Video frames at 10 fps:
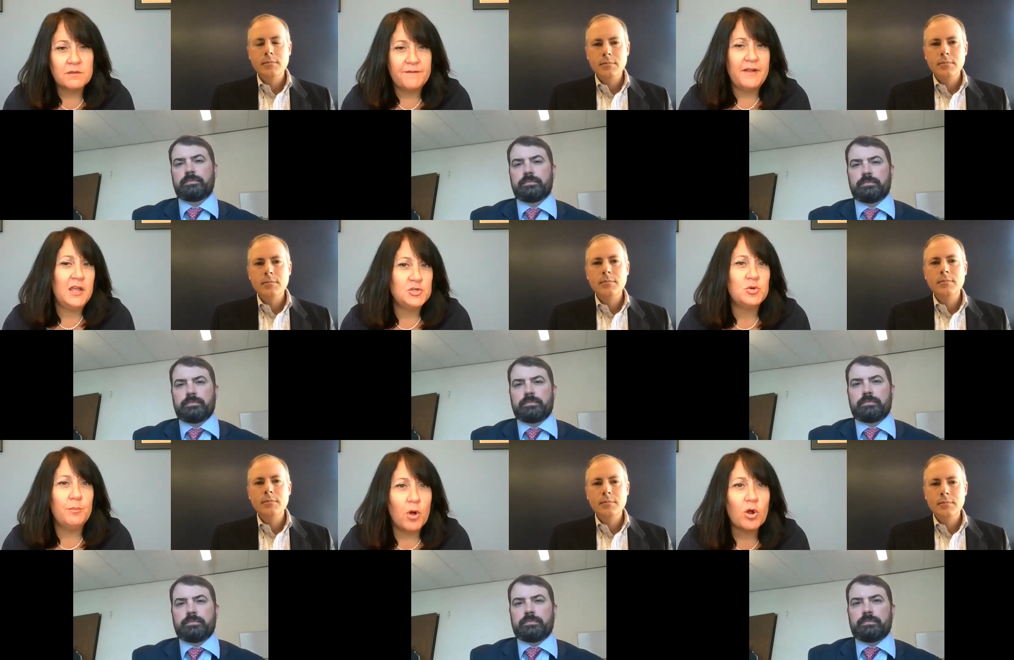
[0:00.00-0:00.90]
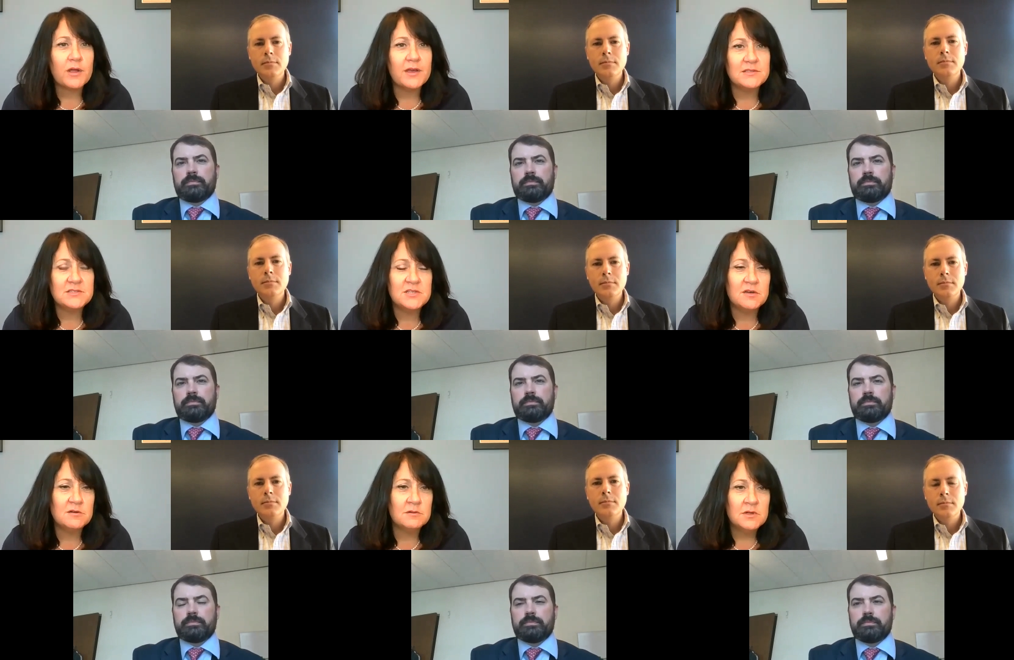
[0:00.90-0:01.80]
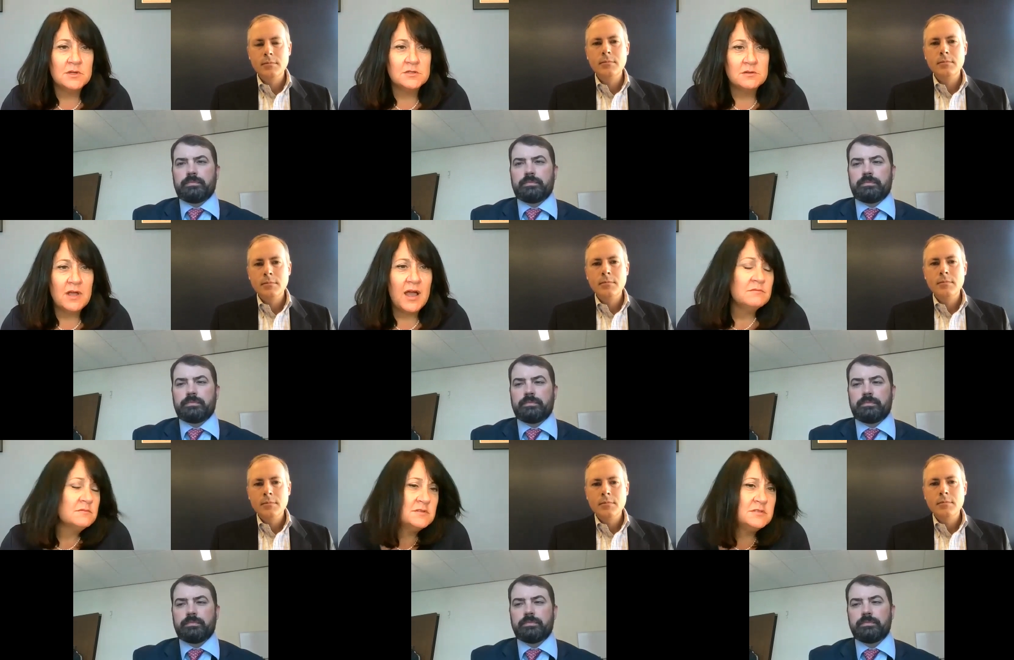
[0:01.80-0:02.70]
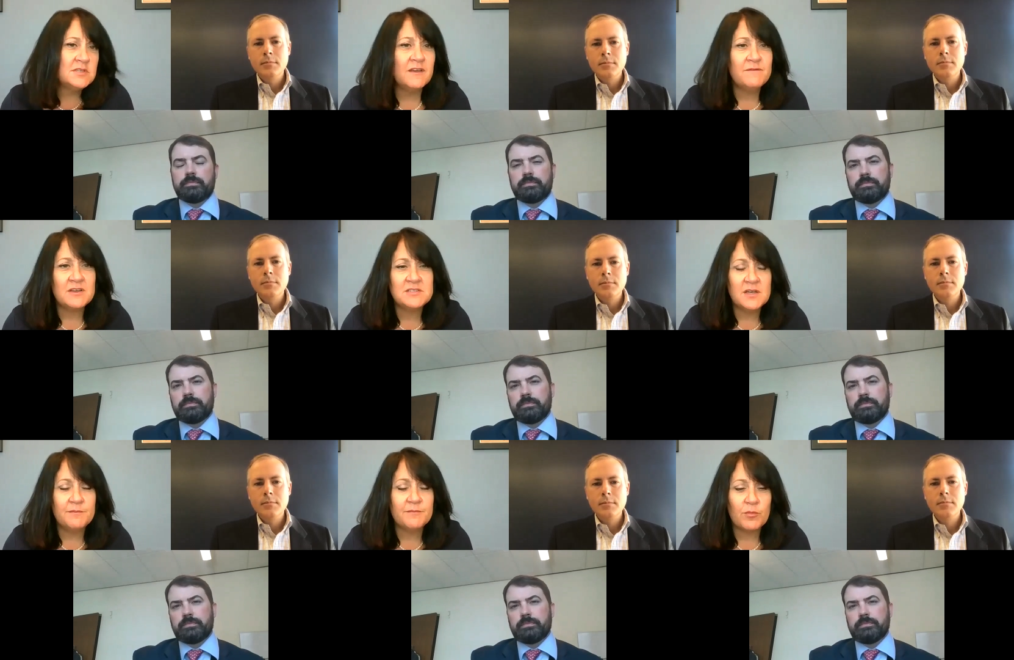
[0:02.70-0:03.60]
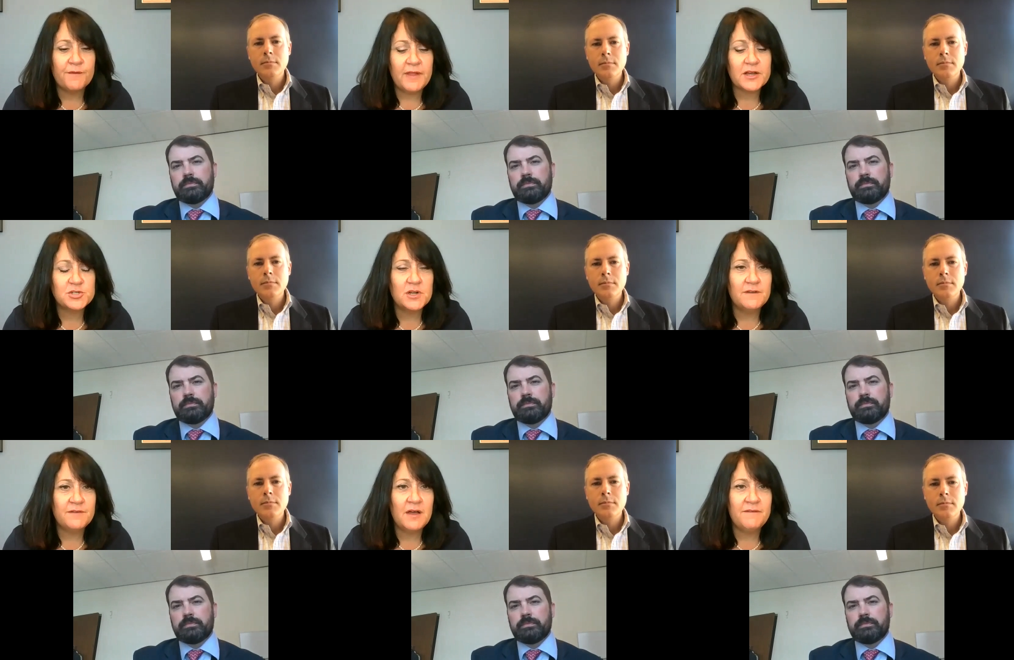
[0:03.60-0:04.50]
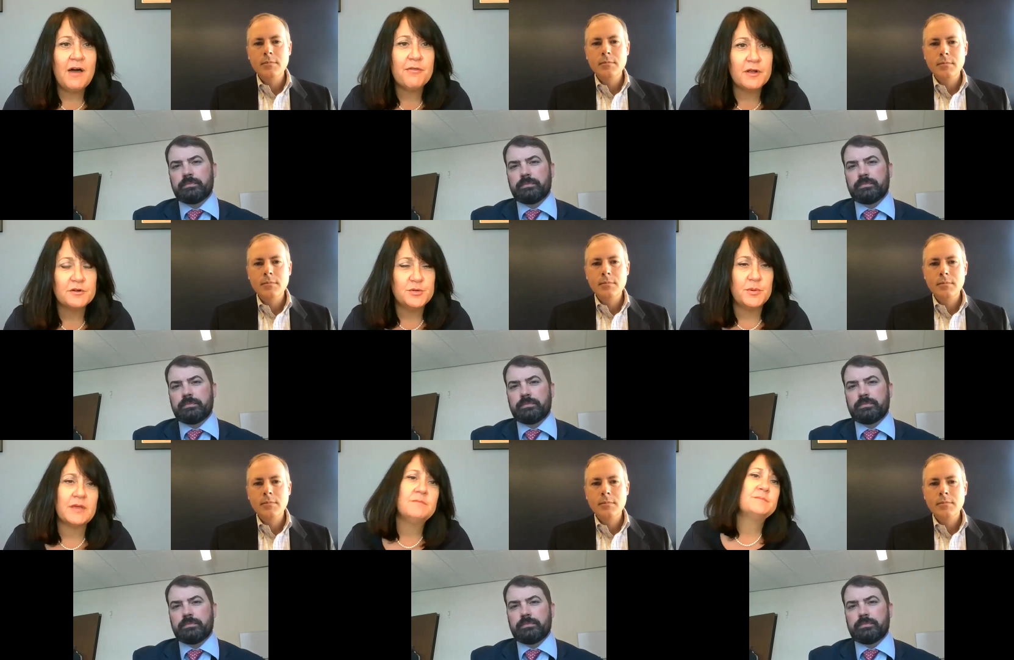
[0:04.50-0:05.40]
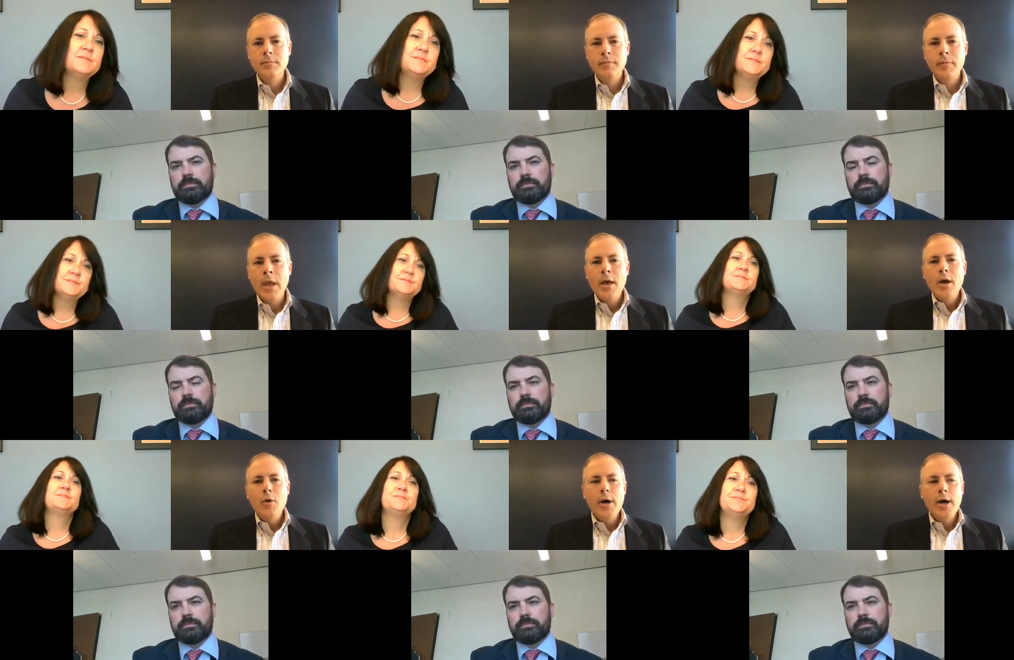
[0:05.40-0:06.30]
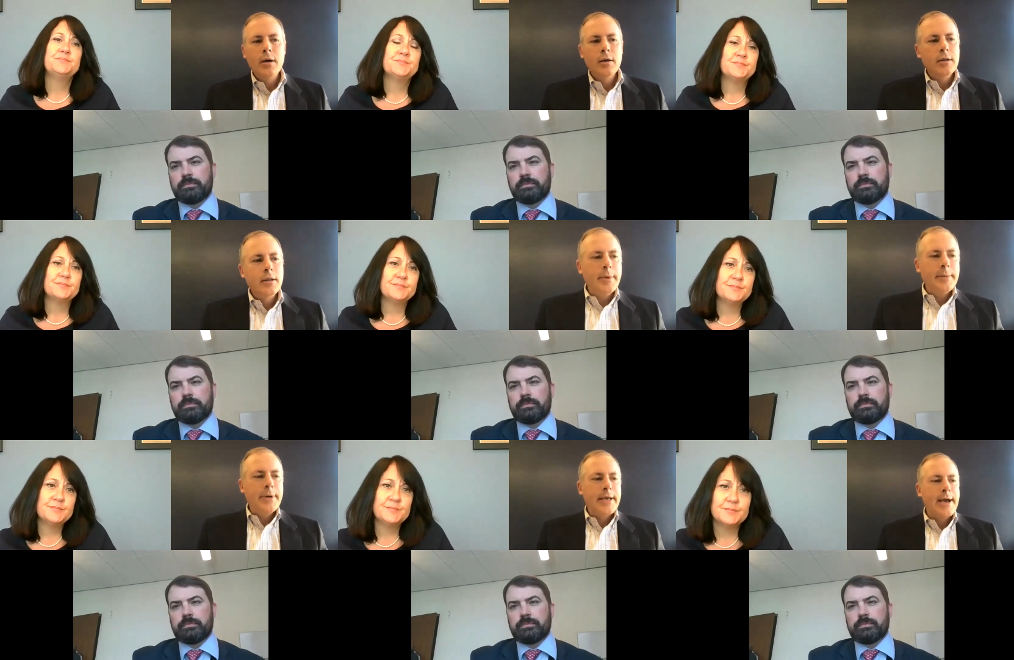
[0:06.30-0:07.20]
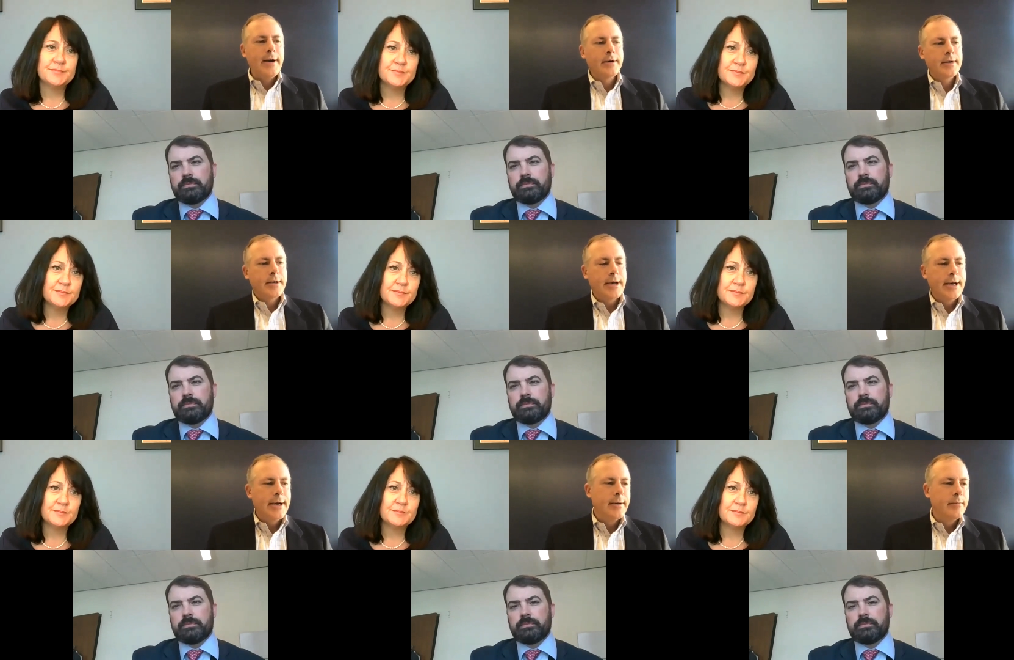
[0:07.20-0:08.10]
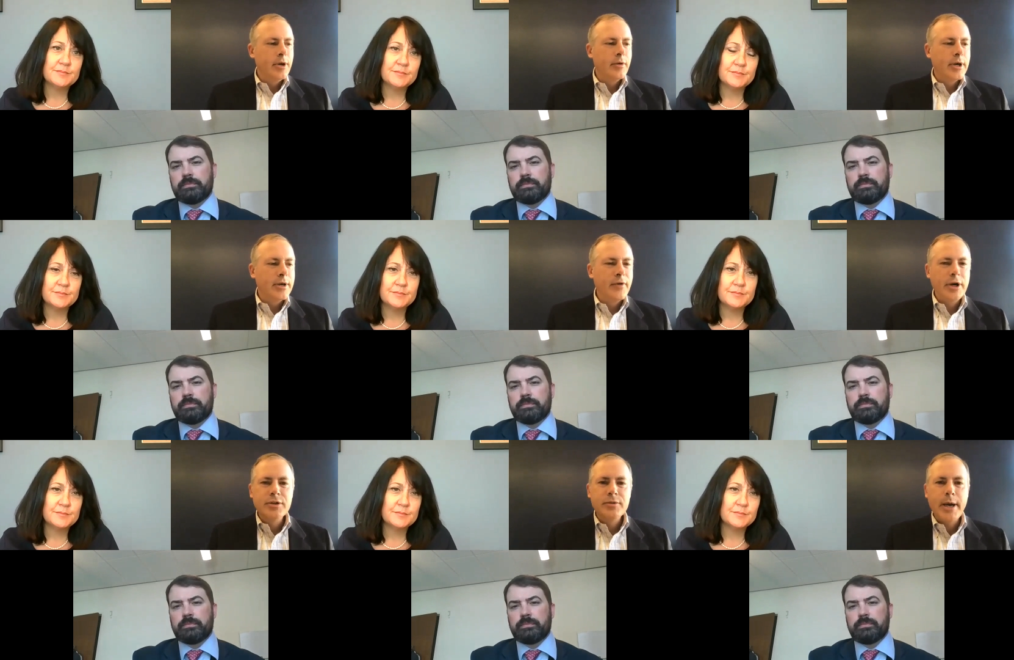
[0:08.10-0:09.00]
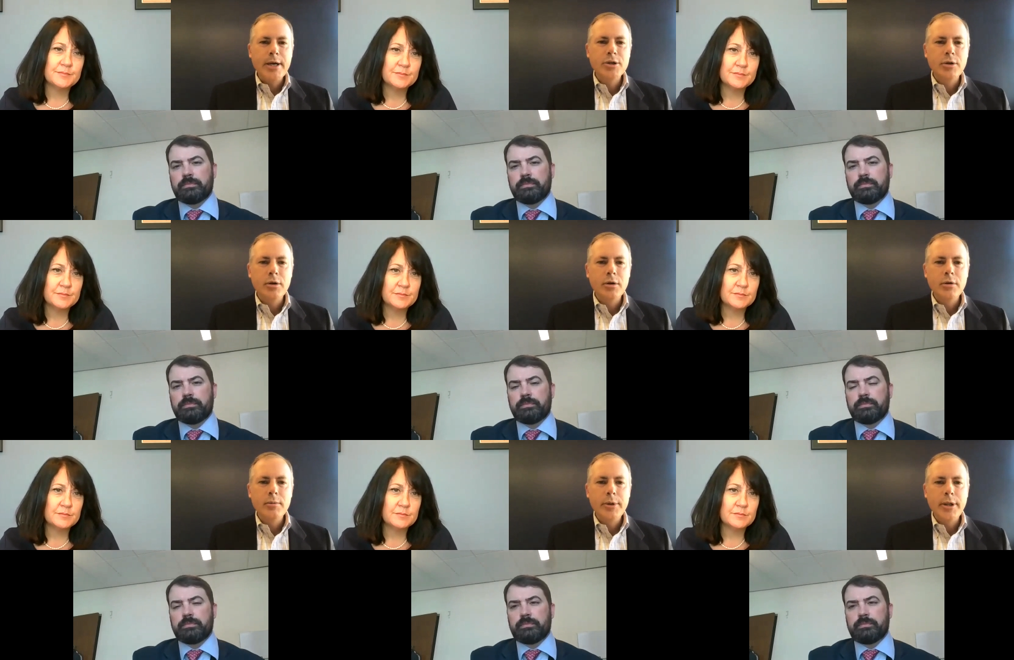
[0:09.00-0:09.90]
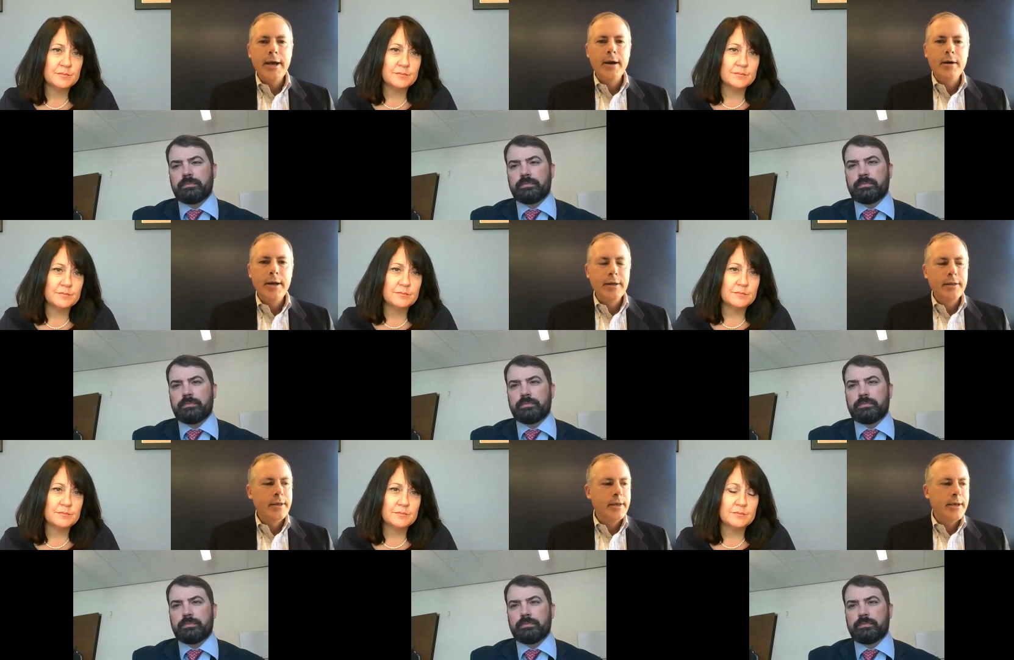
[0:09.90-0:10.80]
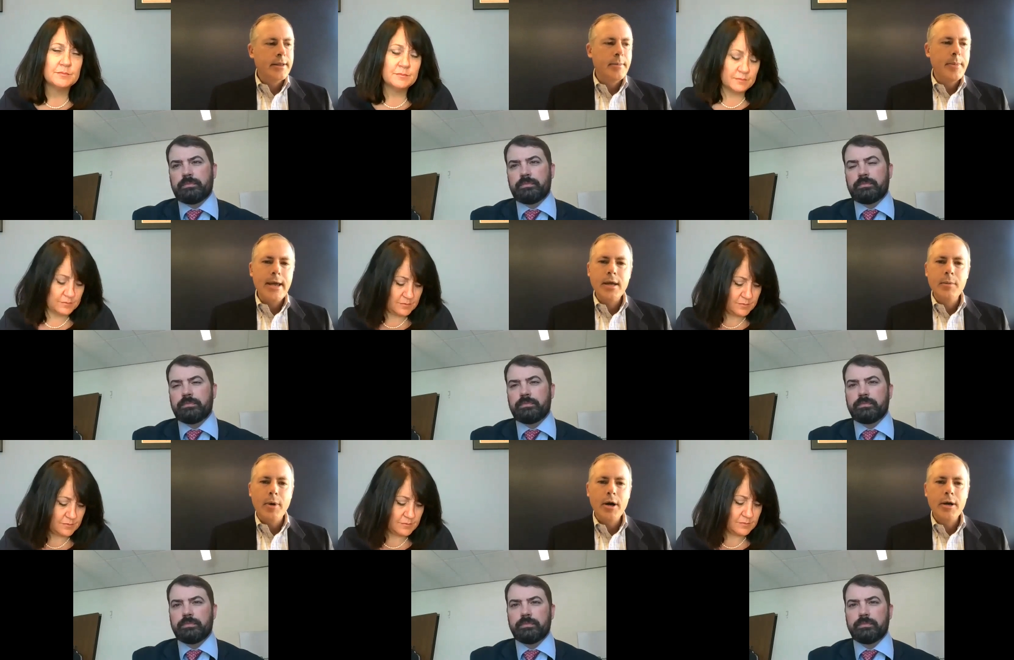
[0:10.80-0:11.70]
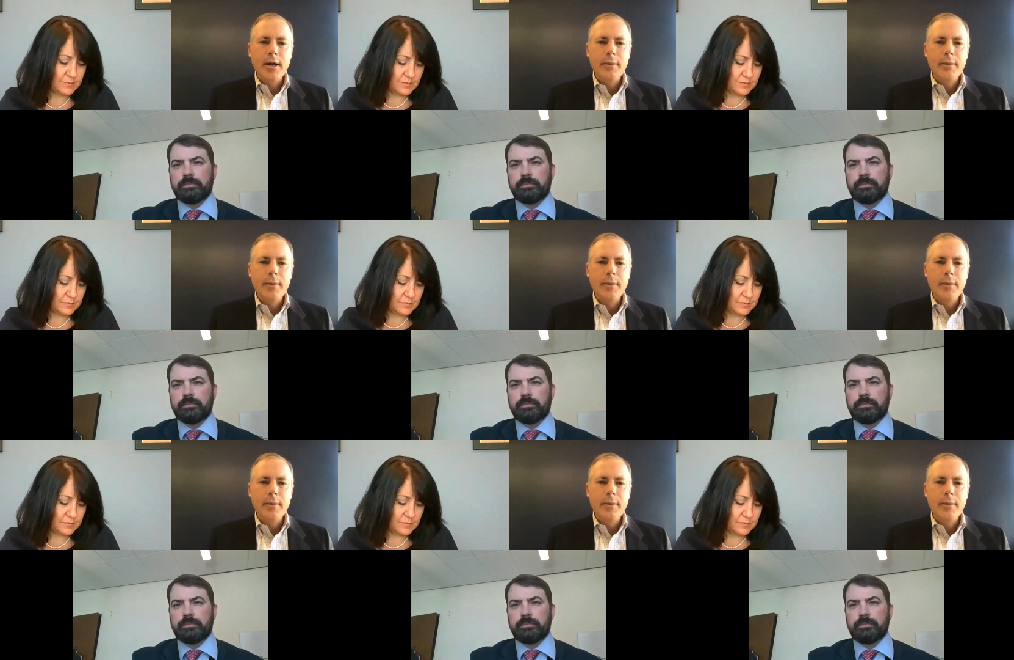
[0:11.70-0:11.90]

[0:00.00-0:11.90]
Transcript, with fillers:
Speaker 1: the financial market. So uh, give us some reflection of, of how they're doing.
Speaker 2: Well, let me pick out uh, you know a very special player in the in the banking market up